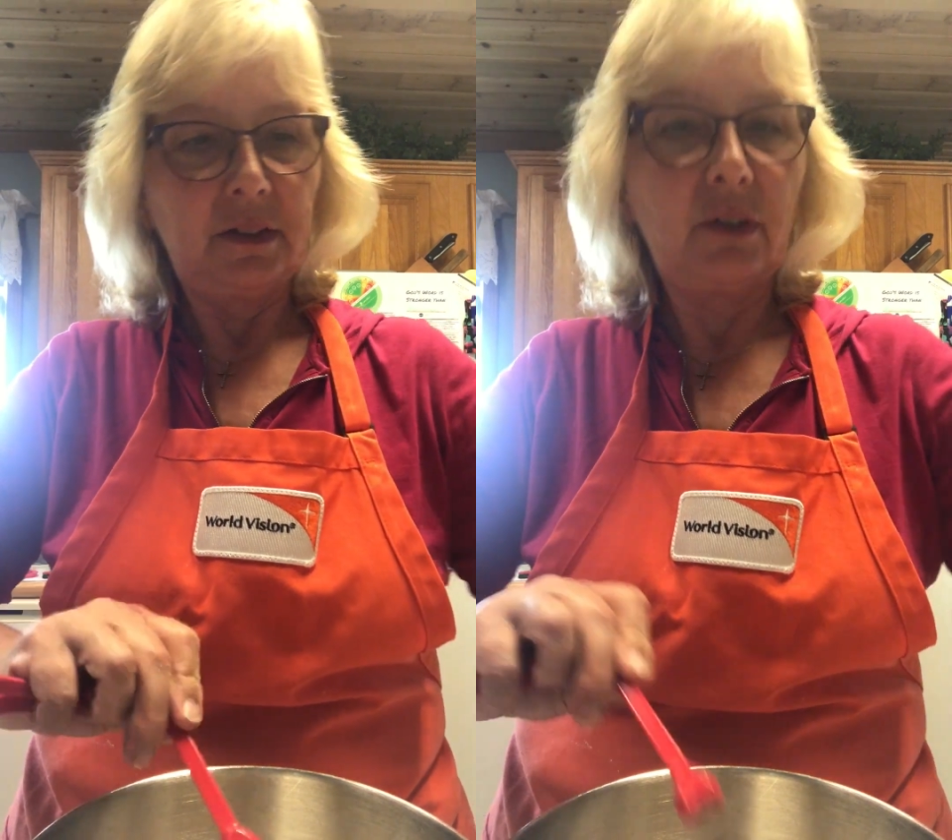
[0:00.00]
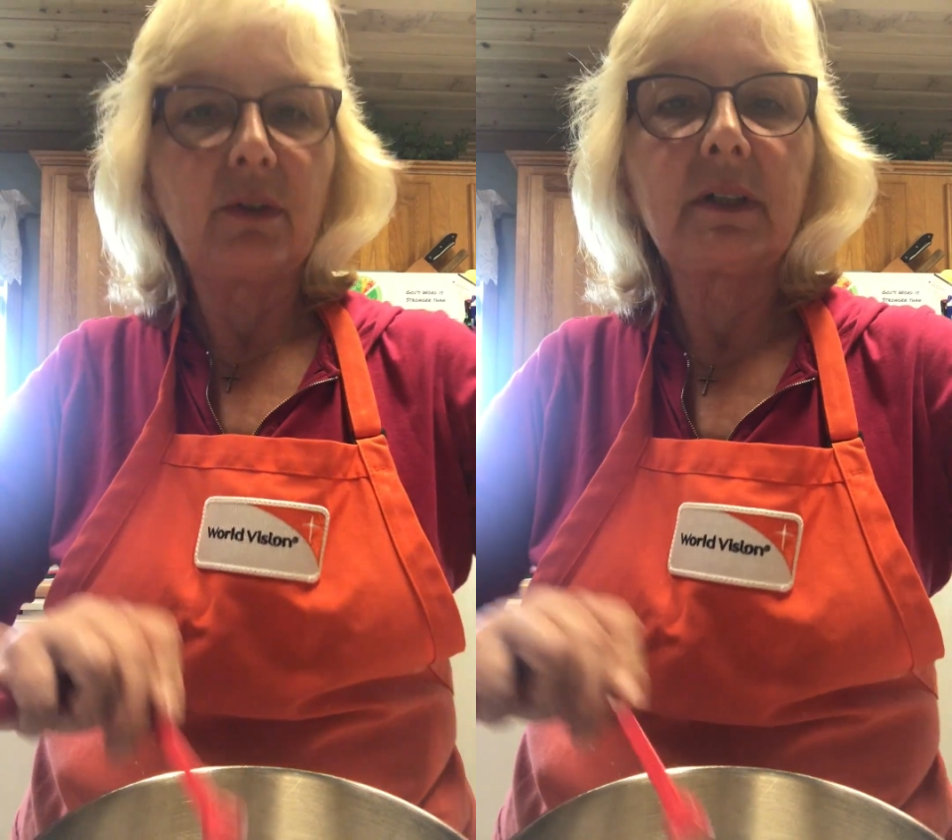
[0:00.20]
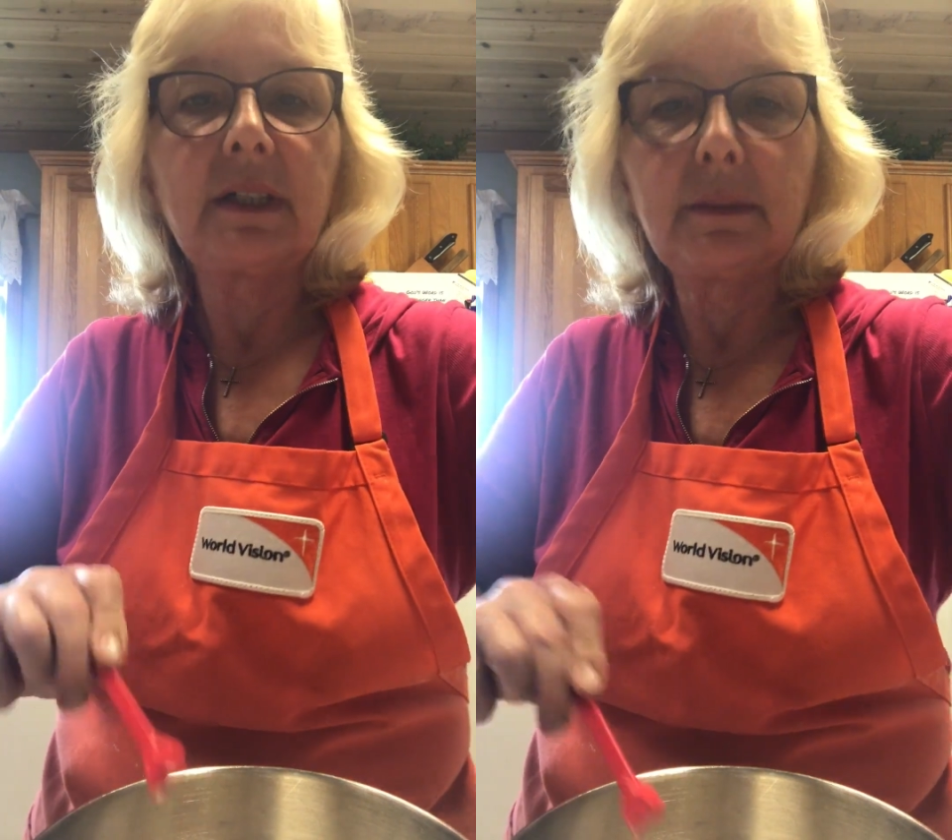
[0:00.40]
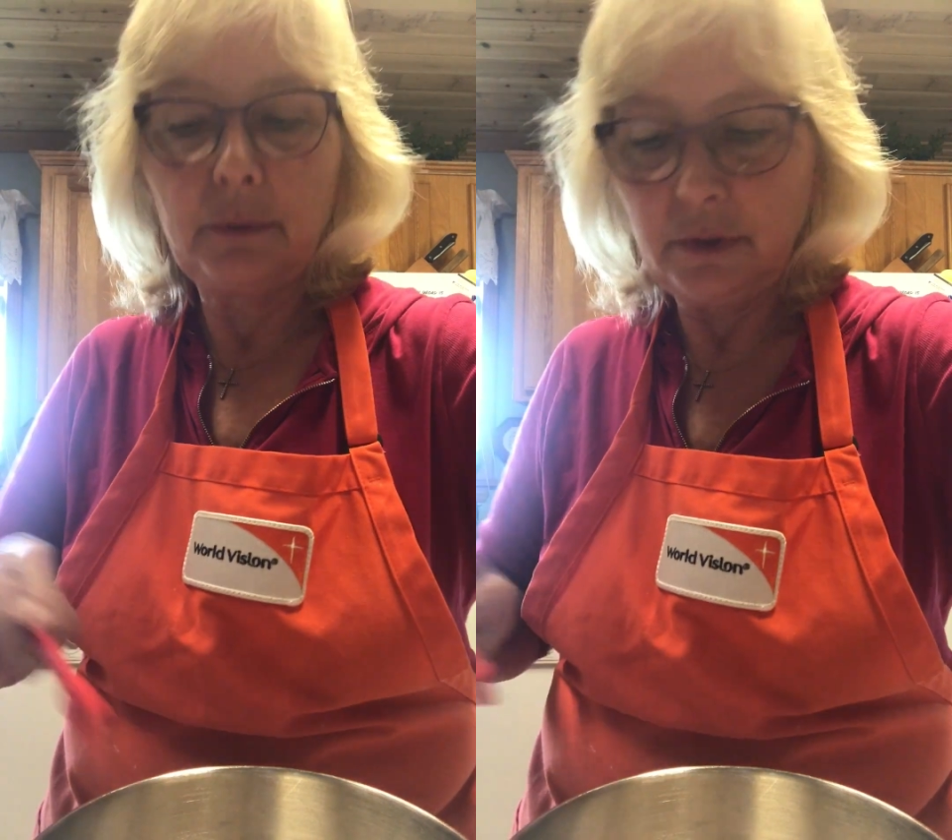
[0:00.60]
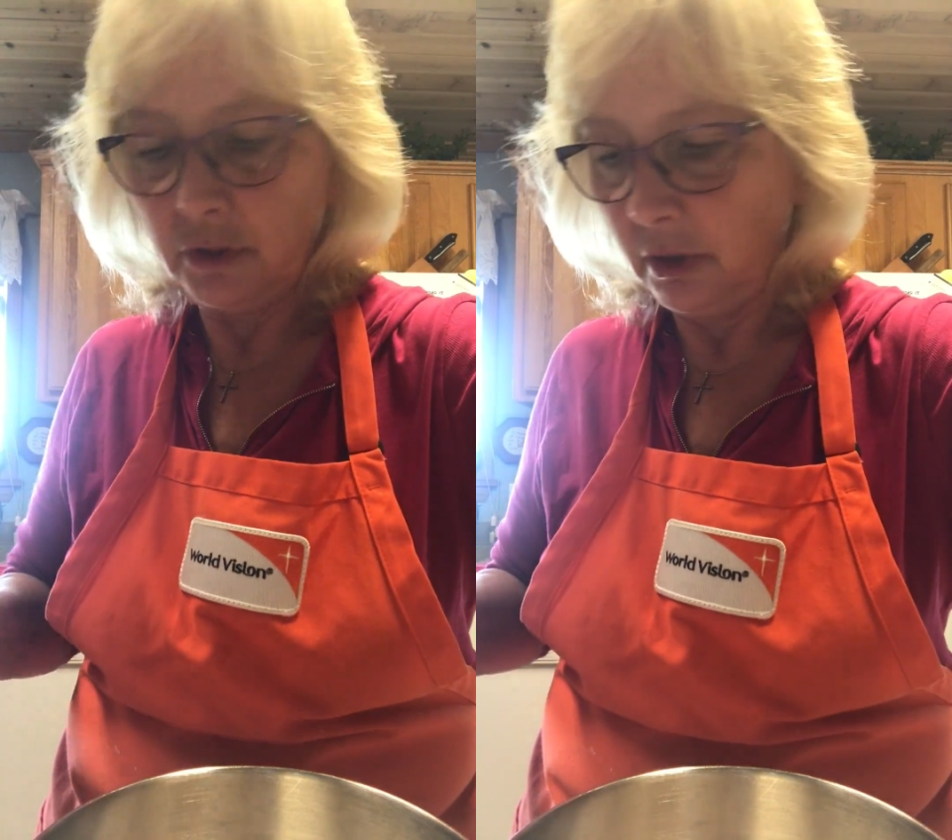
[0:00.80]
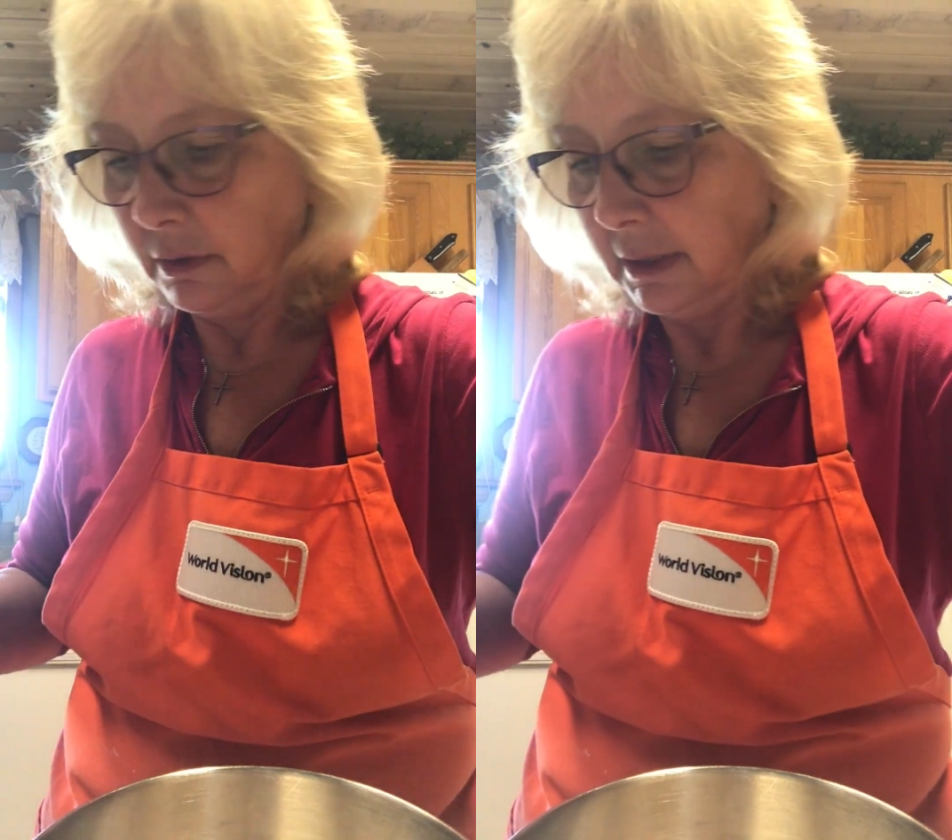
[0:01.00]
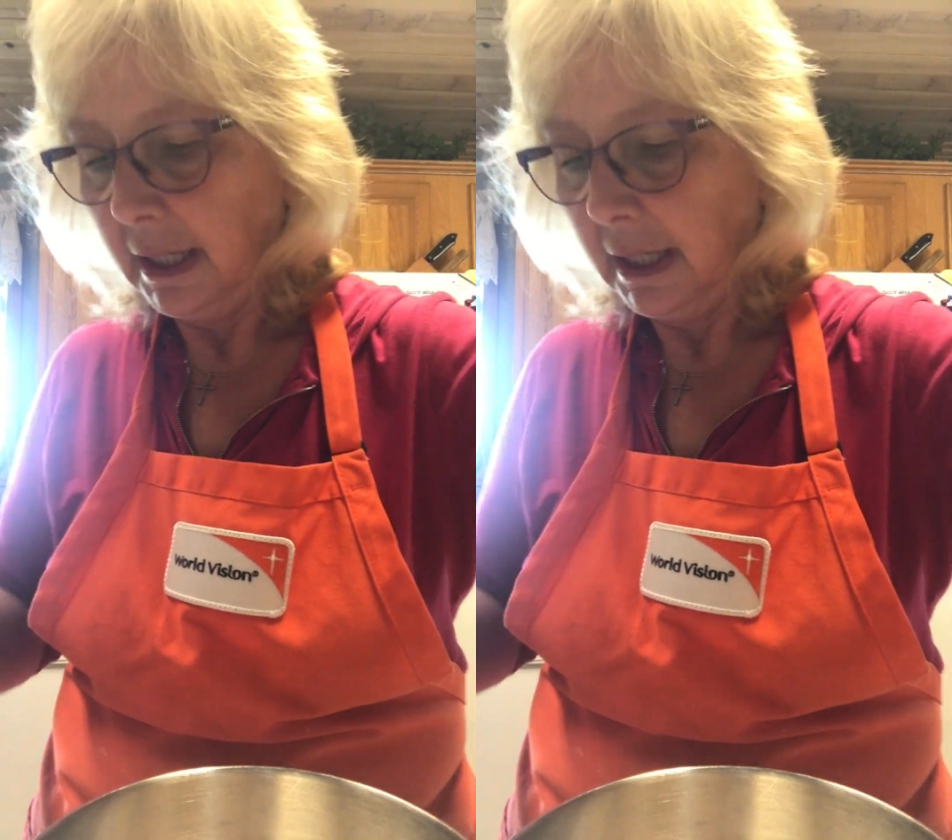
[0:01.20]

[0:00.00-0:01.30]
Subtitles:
quarter teaspoon of salt,